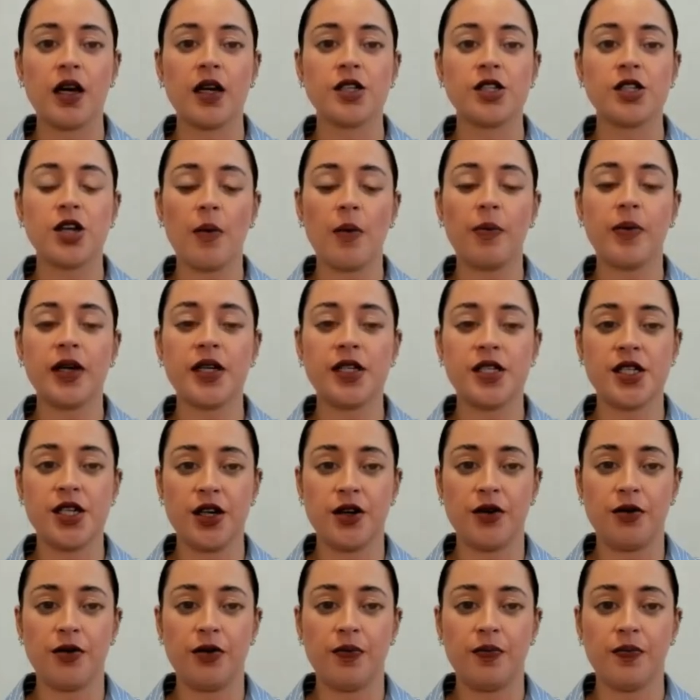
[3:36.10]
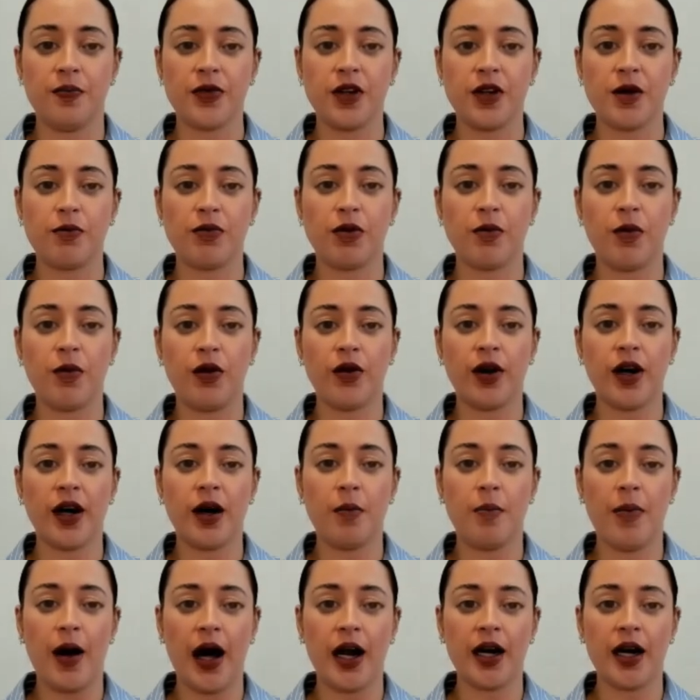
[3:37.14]
Topic 2. Promoting a
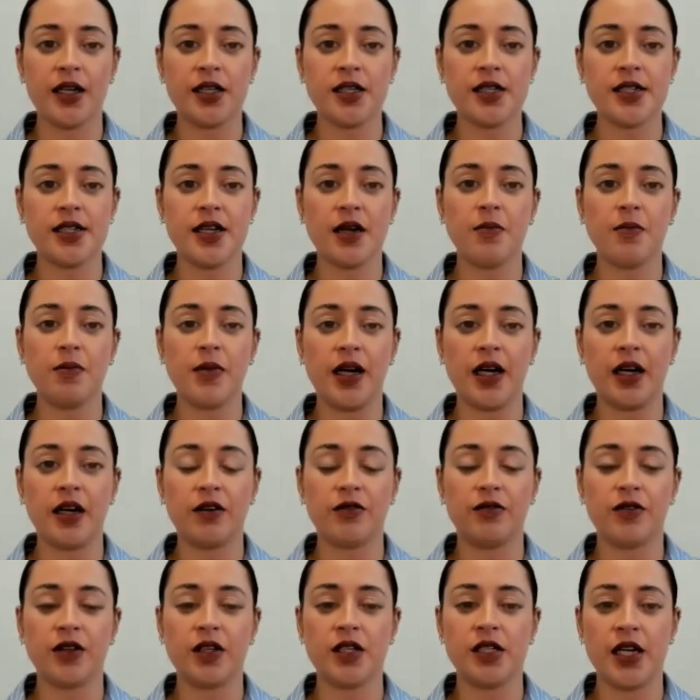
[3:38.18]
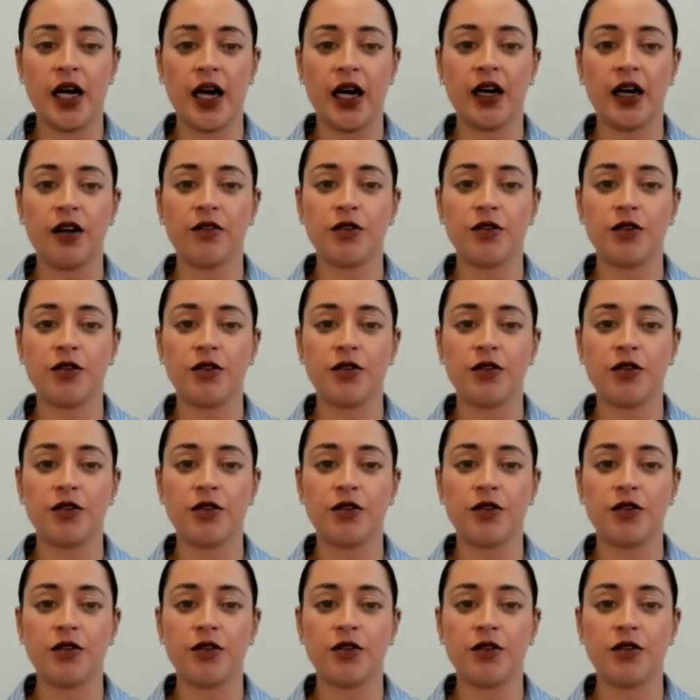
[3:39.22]
balanced and meaningful daily